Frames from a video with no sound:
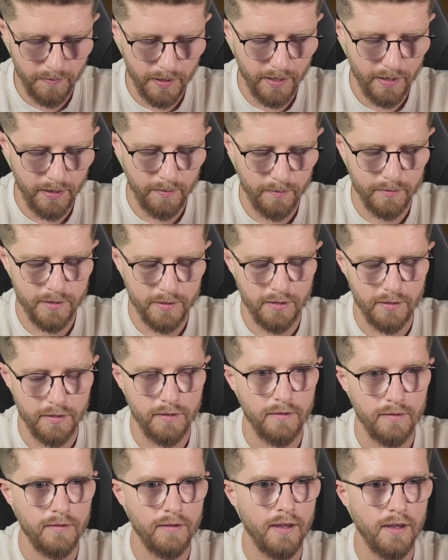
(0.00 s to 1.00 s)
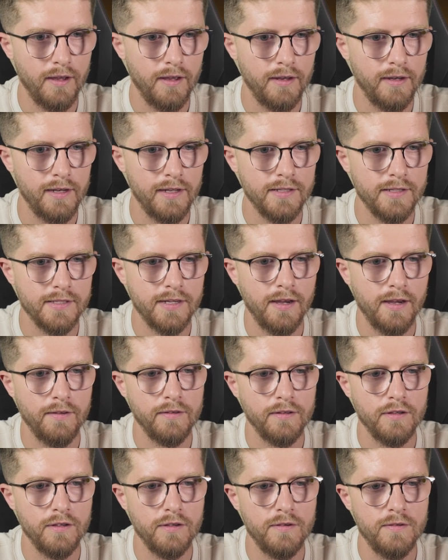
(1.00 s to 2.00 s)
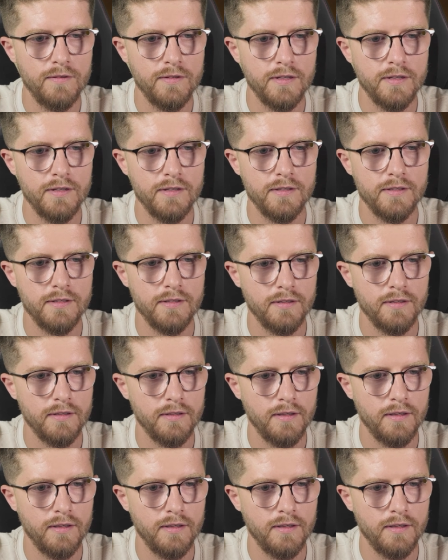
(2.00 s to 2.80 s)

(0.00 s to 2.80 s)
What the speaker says: be able to list out the users.